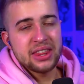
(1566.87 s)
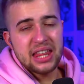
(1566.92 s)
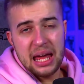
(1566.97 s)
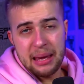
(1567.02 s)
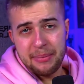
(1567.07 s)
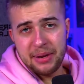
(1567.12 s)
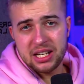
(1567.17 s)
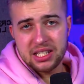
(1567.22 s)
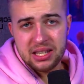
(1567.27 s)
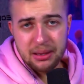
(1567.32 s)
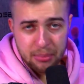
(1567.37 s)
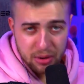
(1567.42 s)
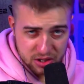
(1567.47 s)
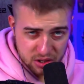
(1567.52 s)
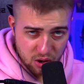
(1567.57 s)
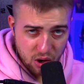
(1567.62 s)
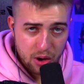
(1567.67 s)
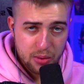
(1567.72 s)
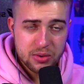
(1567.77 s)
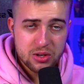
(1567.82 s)
That being said, boys,
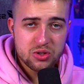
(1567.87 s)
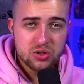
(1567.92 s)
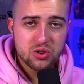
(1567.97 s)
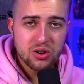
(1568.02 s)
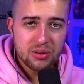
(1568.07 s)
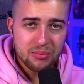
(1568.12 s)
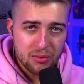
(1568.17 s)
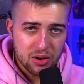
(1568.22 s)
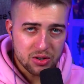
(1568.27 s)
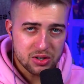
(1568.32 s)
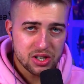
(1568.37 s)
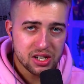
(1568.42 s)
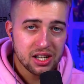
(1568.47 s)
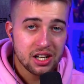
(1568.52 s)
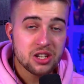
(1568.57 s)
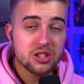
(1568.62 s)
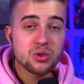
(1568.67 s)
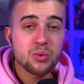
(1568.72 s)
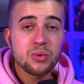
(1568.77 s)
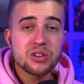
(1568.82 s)
I hope you enjoyed watching.
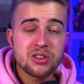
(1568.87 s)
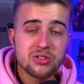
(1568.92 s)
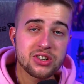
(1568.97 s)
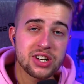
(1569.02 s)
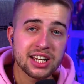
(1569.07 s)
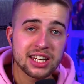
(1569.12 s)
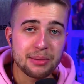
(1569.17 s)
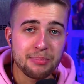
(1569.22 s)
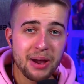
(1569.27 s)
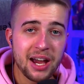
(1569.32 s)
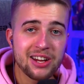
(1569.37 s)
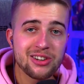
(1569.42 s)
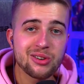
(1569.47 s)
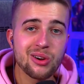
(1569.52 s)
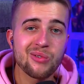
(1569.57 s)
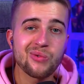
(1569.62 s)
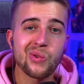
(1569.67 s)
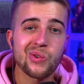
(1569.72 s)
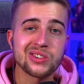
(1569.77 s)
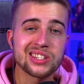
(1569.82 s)
As always, go check out the
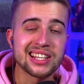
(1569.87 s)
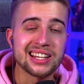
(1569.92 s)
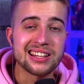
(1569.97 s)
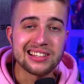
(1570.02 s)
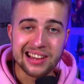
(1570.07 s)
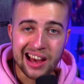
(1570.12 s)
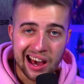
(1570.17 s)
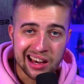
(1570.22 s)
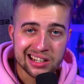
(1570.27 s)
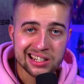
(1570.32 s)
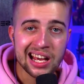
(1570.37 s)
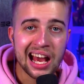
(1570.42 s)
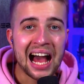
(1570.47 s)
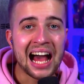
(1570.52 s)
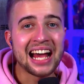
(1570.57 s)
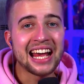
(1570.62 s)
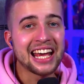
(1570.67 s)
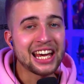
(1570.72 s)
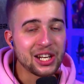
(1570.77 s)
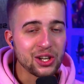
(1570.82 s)
Patreon for more these
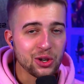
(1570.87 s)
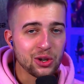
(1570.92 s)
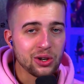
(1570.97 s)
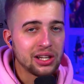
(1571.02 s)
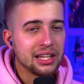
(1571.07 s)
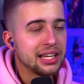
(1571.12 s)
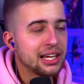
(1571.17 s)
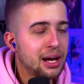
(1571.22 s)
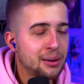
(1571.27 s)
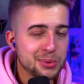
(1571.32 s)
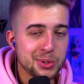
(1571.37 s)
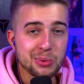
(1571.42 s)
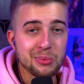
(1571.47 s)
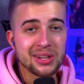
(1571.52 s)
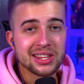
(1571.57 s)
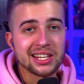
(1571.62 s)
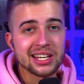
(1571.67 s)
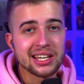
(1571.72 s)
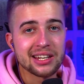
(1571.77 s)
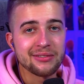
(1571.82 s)
uncut and early, up to a
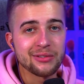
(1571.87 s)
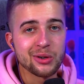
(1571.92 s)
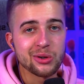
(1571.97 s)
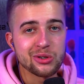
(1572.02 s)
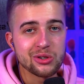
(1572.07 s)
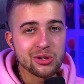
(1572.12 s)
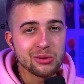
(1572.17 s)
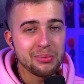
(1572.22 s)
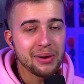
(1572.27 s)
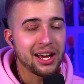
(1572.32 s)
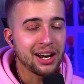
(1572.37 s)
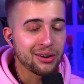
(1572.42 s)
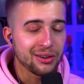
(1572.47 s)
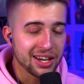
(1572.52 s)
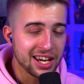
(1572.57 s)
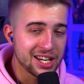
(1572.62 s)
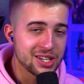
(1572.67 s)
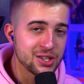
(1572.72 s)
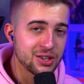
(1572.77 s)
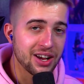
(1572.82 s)
month ahead of YouTube, and I'll
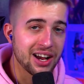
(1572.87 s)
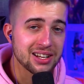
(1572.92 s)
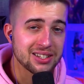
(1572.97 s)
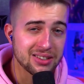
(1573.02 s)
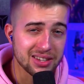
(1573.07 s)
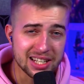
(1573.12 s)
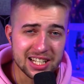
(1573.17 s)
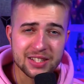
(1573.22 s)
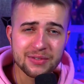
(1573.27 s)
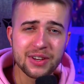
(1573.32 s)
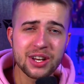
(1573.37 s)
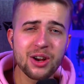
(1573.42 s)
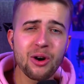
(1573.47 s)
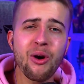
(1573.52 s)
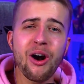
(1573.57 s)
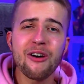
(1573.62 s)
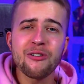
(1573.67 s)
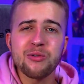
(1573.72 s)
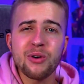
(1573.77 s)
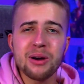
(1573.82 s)
catch you guys on the next video
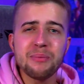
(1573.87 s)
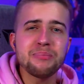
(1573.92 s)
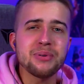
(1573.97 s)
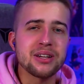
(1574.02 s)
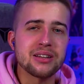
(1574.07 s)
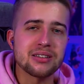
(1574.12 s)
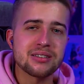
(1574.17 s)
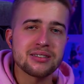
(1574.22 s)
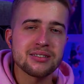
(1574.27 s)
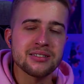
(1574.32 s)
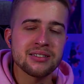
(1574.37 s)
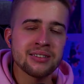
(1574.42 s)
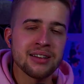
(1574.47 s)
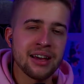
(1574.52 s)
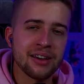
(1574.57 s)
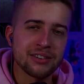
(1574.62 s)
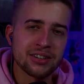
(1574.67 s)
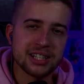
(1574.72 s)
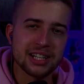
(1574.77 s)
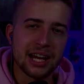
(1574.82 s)
of One Piece.
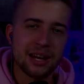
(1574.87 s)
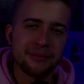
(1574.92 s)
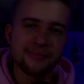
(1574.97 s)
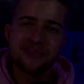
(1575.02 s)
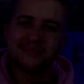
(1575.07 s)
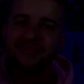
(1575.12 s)
Have a good day.